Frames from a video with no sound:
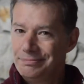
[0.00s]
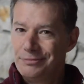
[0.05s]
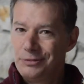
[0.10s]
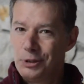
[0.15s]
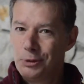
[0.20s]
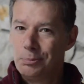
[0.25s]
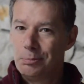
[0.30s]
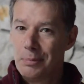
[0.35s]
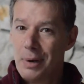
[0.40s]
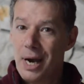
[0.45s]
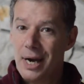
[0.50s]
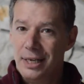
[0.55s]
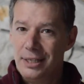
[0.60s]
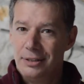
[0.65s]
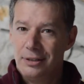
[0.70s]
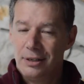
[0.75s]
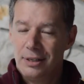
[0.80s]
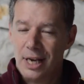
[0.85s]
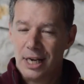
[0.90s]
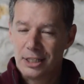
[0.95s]
mine
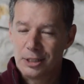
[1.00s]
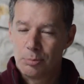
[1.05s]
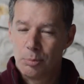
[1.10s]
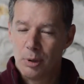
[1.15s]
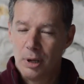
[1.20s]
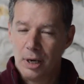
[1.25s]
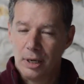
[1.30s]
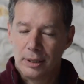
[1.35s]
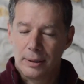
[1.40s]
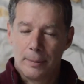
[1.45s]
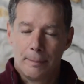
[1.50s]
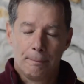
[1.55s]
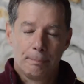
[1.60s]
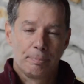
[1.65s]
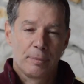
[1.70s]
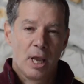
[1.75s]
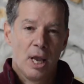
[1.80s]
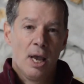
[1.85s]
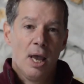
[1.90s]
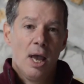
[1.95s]
the next block.
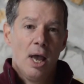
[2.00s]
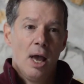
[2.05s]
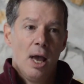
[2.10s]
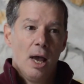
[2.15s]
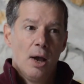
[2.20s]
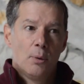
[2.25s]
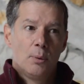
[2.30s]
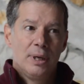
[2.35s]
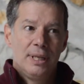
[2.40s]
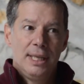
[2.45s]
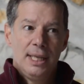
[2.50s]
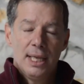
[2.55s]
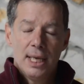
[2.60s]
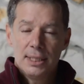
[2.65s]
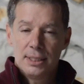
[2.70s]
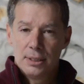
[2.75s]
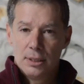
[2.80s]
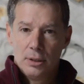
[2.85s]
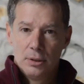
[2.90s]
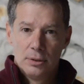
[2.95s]
With
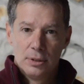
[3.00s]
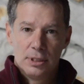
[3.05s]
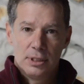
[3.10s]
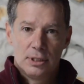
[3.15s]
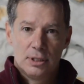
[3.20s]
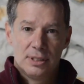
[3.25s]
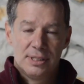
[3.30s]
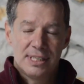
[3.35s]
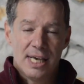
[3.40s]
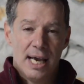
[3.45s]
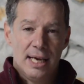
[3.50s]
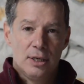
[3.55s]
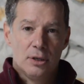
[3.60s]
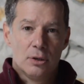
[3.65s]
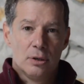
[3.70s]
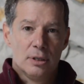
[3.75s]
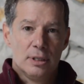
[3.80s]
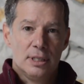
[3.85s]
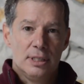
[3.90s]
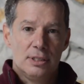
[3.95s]
Tezos, the
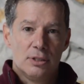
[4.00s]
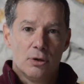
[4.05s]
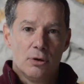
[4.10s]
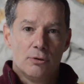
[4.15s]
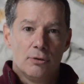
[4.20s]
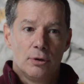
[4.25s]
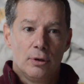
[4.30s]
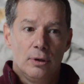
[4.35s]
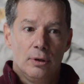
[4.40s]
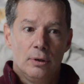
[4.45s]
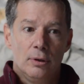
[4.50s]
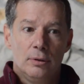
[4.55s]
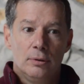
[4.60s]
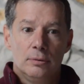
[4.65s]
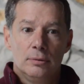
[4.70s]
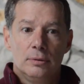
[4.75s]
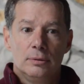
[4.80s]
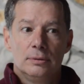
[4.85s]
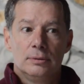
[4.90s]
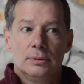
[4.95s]
cycle is over
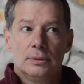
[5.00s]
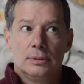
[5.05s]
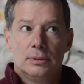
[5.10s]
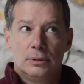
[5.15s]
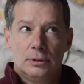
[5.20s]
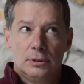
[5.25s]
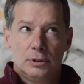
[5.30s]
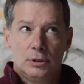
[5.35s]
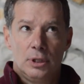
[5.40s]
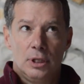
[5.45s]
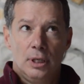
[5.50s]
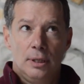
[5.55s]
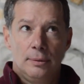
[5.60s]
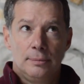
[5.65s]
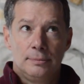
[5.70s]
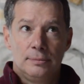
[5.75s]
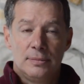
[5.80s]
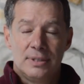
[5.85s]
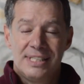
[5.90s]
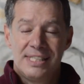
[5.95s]

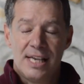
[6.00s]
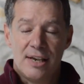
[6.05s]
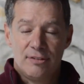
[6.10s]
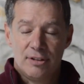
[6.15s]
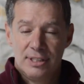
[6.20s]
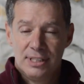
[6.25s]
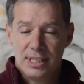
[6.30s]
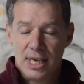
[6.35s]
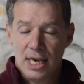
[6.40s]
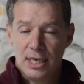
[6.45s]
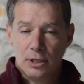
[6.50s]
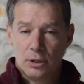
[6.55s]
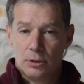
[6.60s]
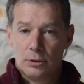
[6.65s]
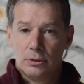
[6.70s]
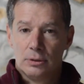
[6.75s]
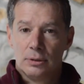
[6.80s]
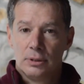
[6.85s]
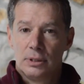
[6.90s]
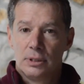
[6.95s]
7
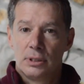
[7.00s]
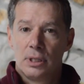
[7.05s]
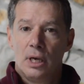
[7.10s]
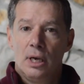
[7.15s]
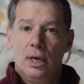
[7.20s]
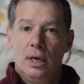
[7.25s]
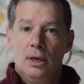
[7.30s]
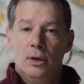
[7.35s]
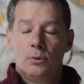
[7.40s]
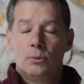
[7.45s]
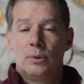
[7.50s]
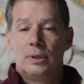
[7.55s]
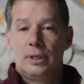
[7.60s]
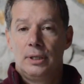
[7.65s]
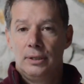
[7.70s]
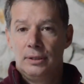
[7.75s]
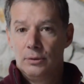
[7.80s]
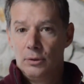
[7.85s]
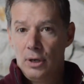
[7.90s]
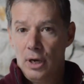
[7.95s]
cycles,
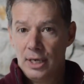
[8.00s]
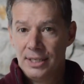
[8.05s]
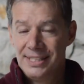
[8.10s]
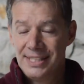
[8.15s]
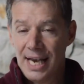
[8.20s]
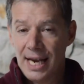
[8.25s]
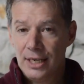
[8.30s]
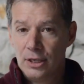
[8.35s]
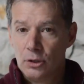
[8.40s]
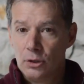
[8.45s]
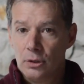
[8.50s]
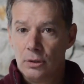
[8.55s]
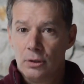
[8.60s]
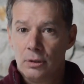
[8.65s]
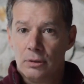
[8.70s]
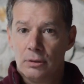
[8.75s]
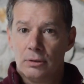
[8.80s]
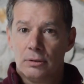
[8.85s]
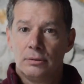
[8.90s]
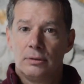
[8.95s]
where a
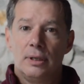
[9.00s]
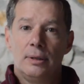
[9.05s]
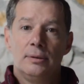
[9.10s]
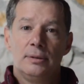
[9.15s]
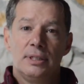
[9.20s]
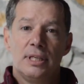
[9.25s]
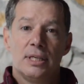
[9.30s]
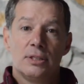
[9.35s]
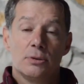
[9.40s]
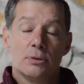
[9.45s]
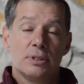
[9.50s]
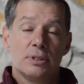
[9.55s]
Tezos